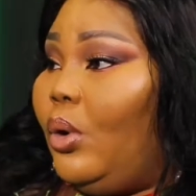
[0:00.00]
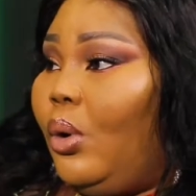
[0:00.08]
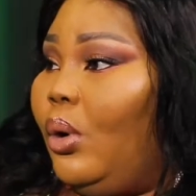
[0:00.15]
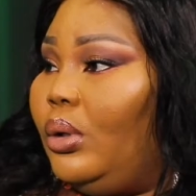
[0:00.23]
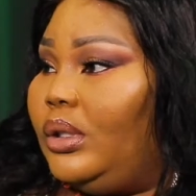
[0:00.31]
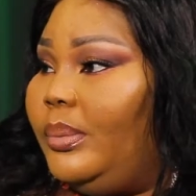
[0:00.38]

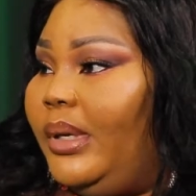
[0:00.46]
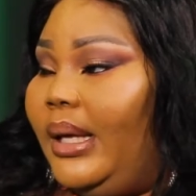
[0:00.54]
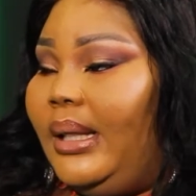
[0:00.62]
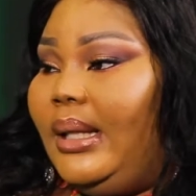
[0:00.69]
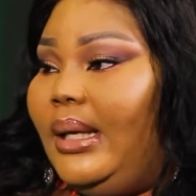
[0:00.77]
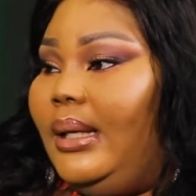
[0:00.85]
called me,
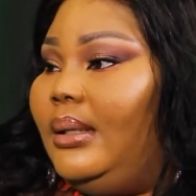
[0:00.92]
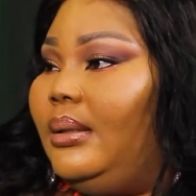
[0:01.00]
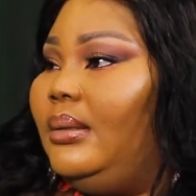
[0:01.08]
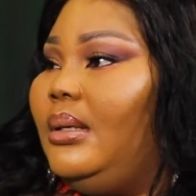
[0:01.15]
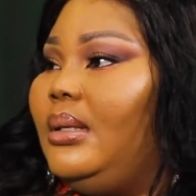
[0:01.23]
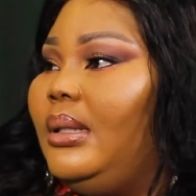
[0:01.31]
and then
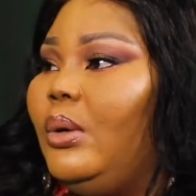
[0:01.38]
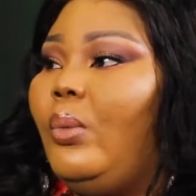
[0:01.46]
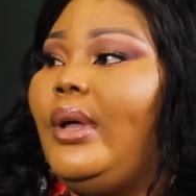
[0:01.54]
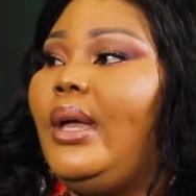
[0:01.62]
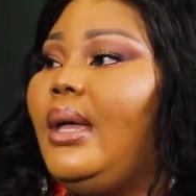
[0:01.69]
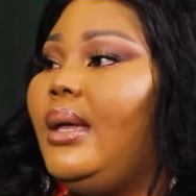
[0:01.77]
the
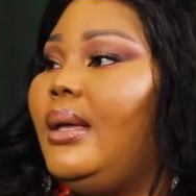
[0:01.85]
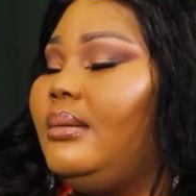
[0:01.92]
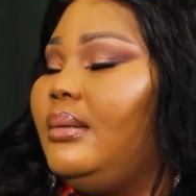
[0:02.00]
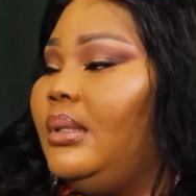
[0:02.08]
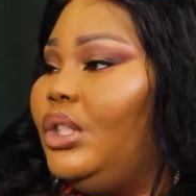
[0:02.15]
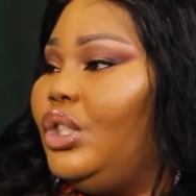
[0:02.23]
way
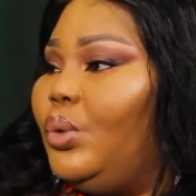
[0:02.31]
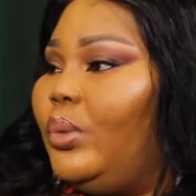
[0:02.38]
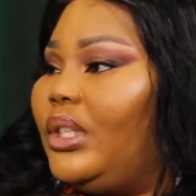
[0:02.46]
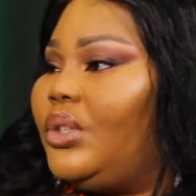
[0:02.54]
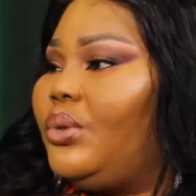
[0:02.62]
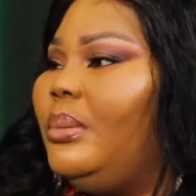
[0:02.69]
she
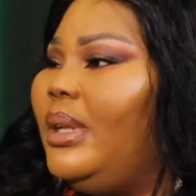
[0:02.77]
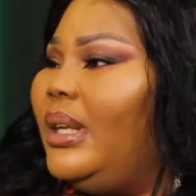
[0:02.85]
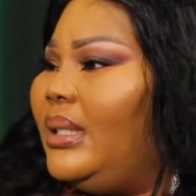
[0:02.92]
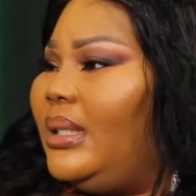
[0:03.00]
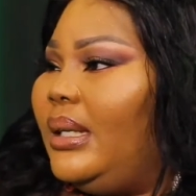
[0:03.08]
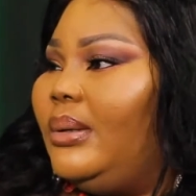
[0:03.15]
was screaming
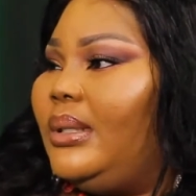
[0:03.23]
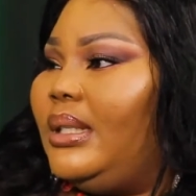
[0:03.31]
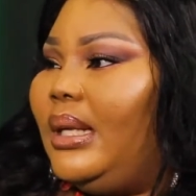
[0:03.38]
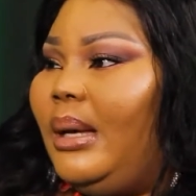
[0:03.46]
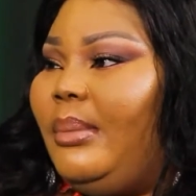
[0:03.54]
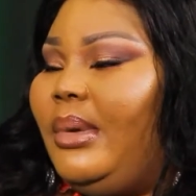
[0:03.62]
and shouting,